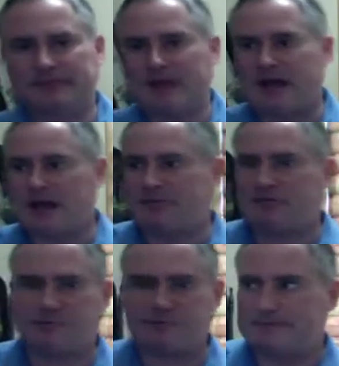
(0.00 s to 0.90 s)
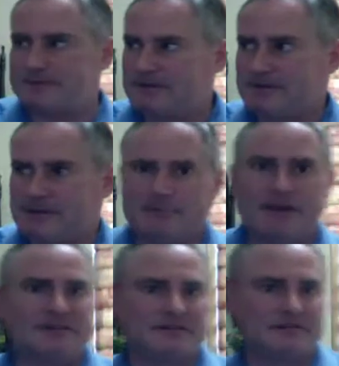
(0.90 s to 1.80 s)
gapped or
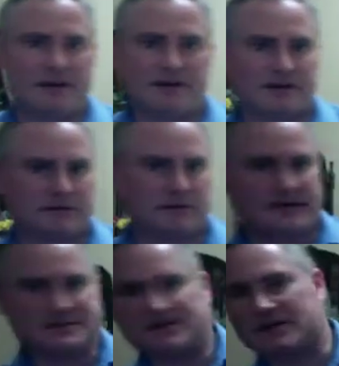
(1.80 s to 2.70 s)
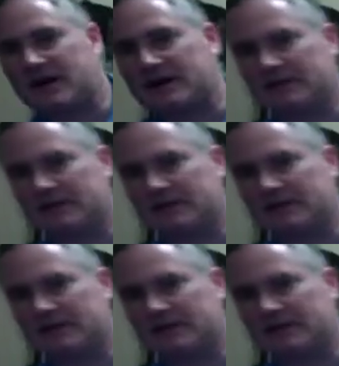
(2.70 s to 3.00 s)
pentatonic or hexatonic,